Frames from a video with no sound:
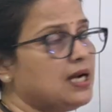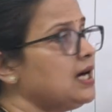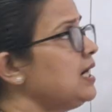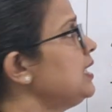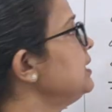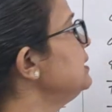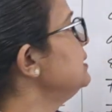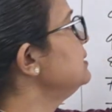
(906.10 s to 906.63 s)

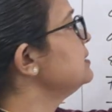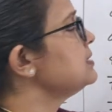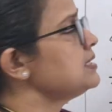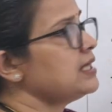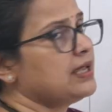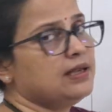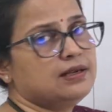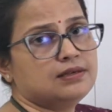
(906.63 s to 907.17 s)
and
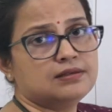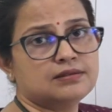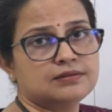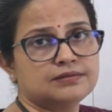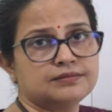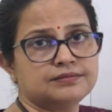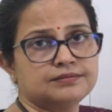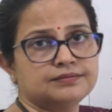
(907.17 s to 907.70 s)
second.
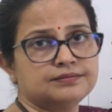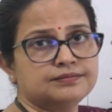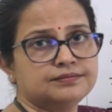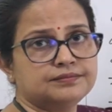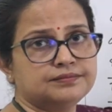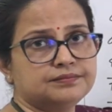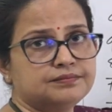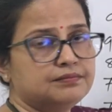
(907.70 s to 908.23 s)

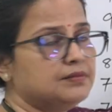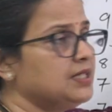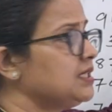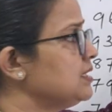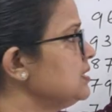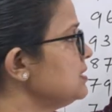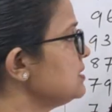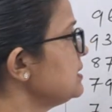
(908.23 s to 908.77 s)

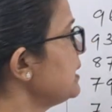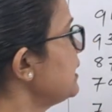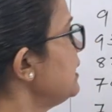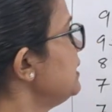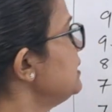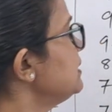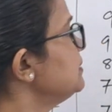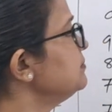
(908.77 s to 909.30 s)
Because
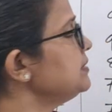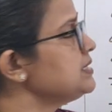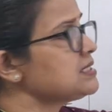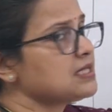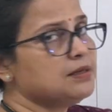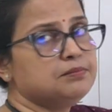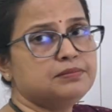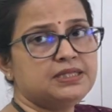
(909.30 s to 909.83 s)
second term
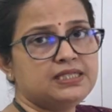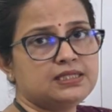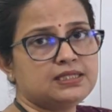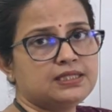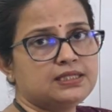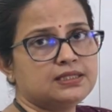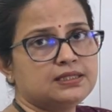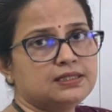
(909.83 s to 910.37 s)
is
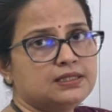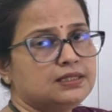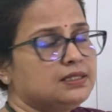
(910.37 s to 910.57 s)
completed.